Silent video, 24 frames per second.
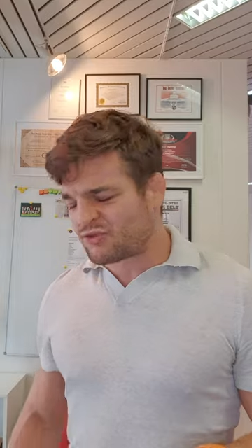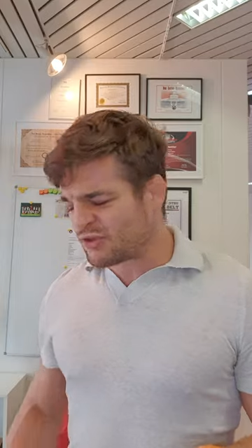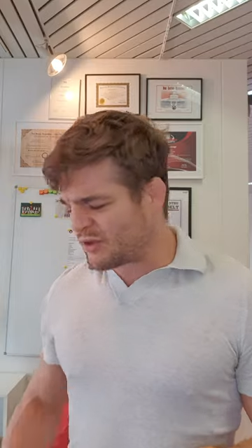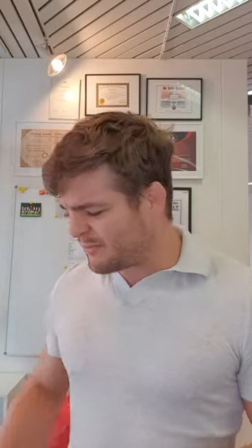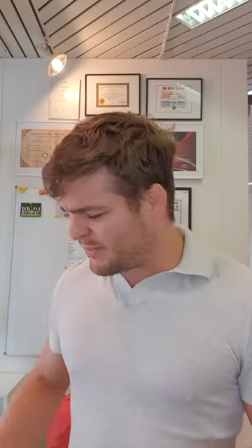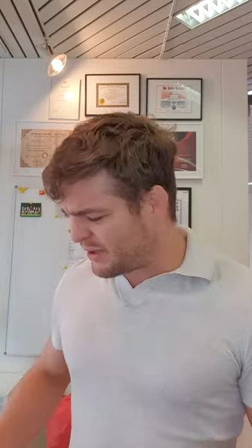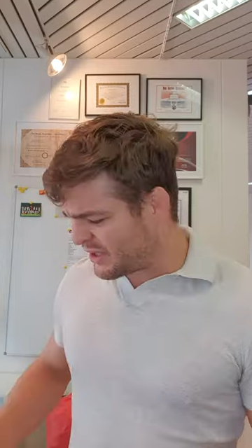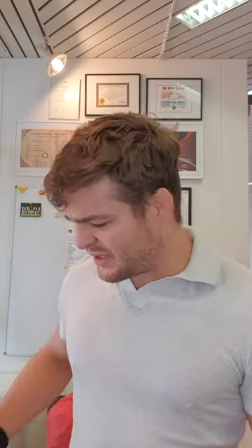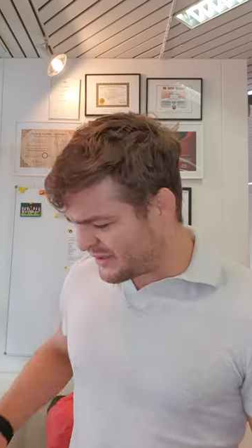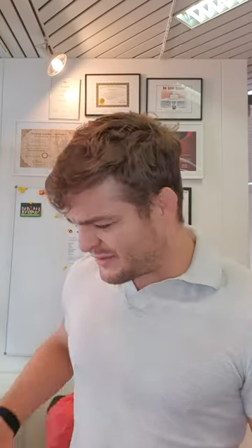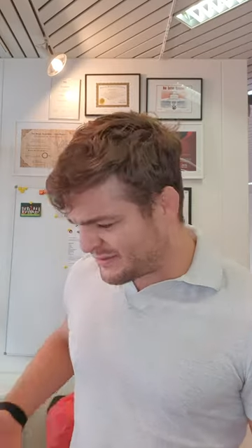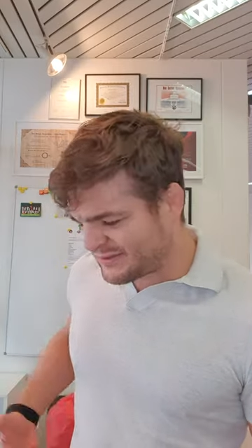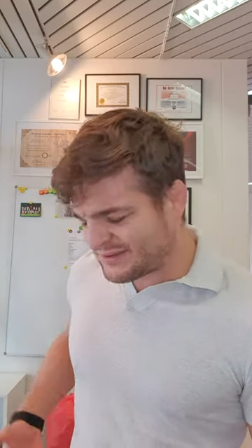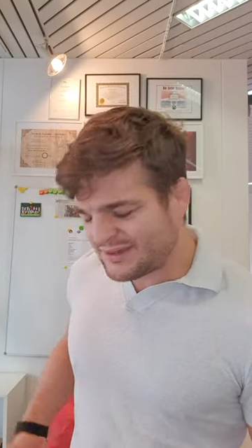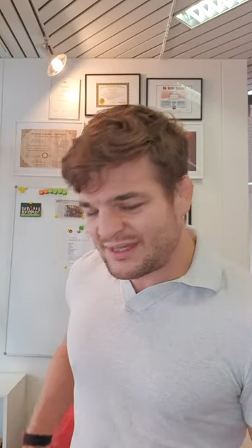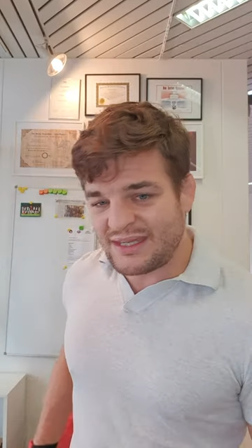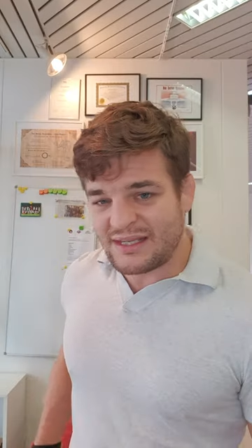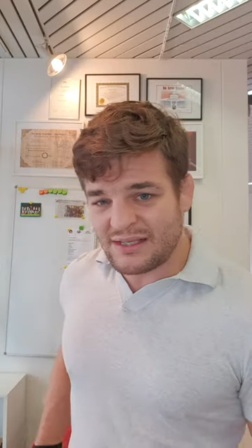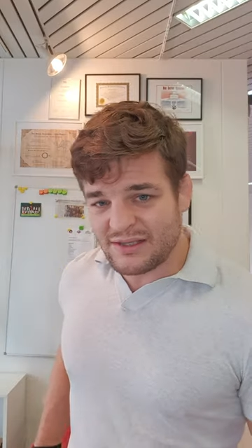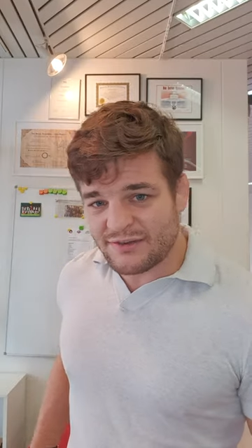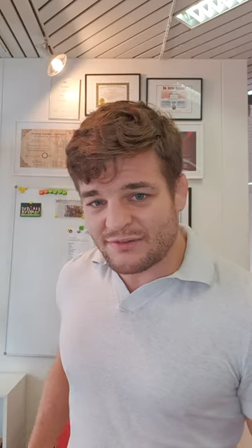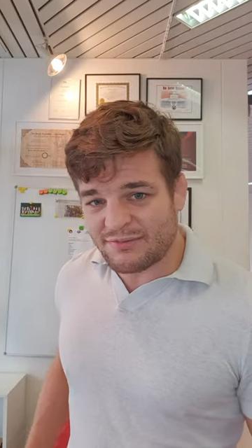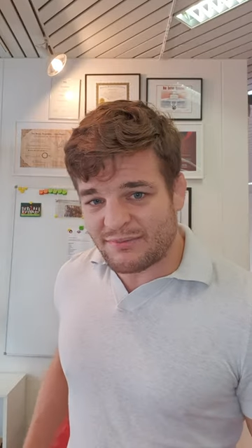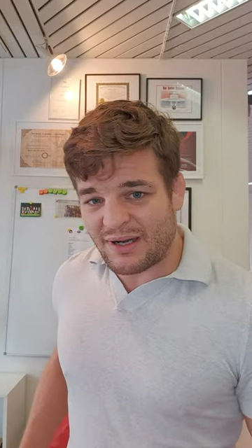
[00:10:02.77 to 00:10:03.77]
if somebody
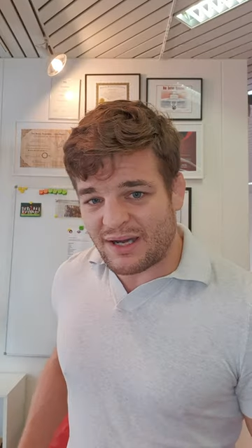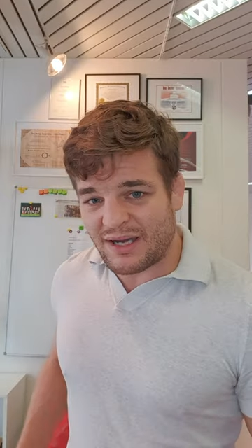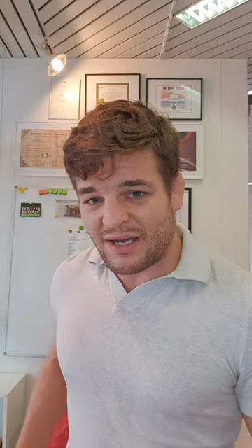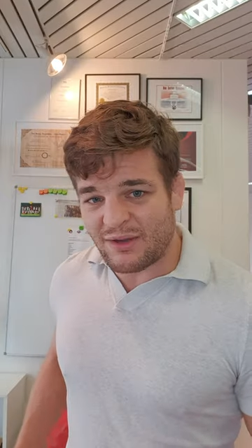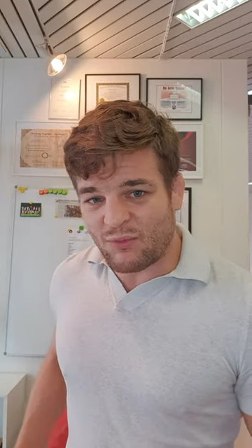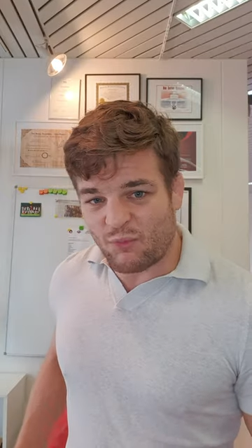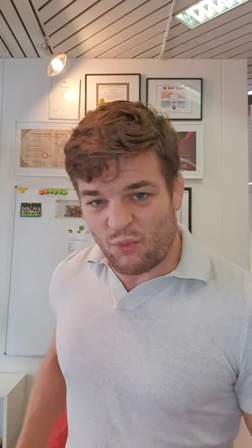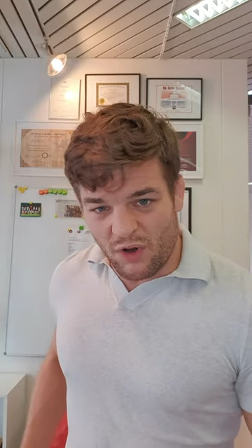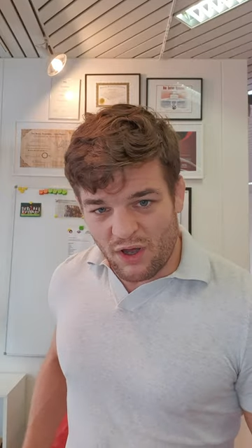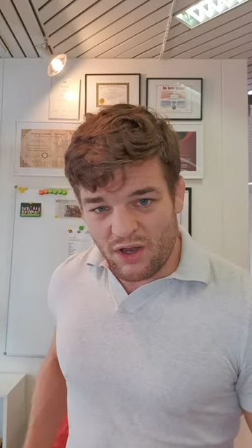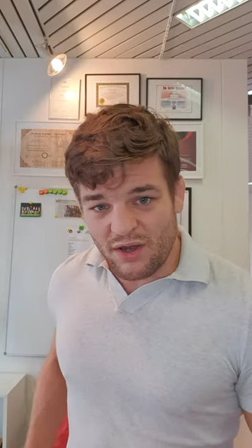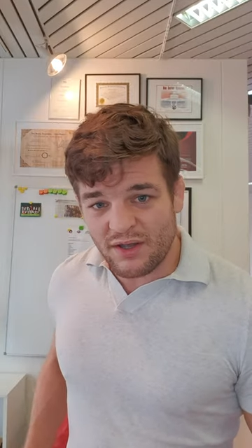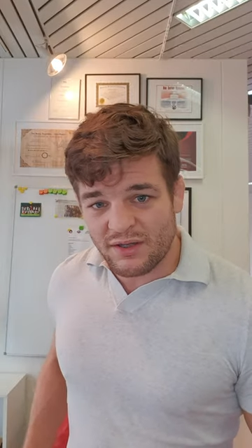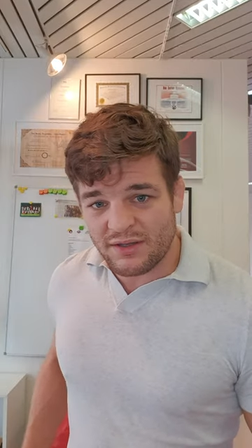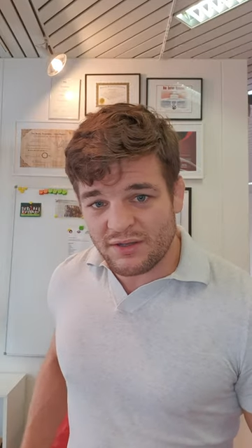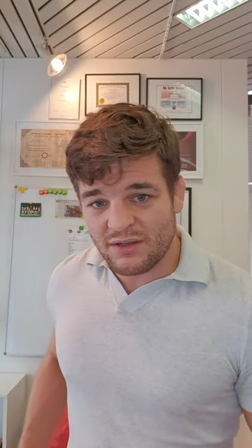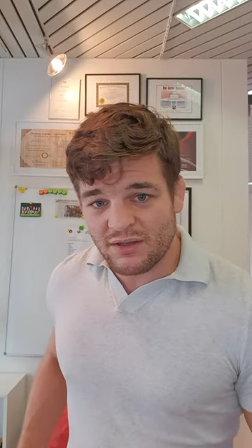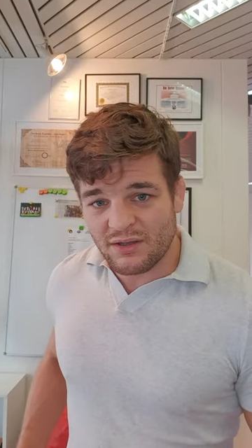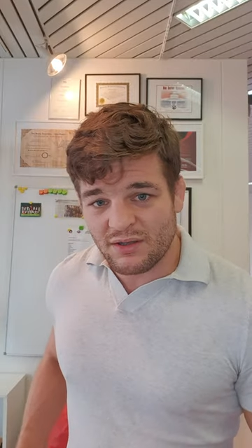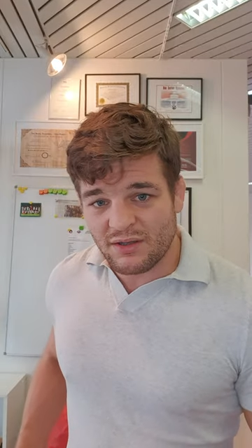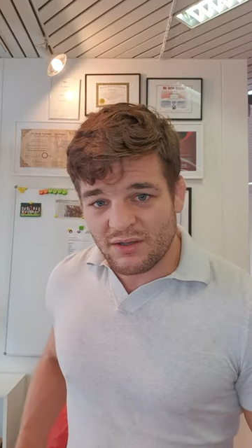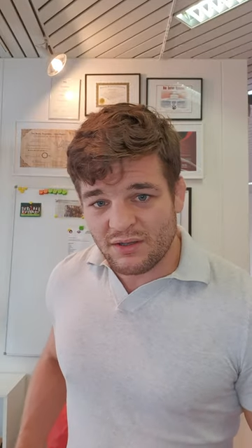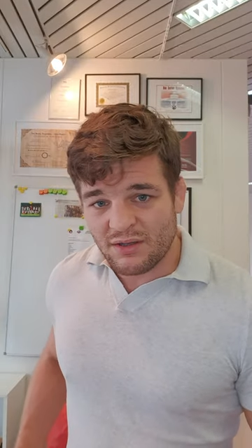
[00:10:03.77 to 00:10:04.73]
steals my wallet,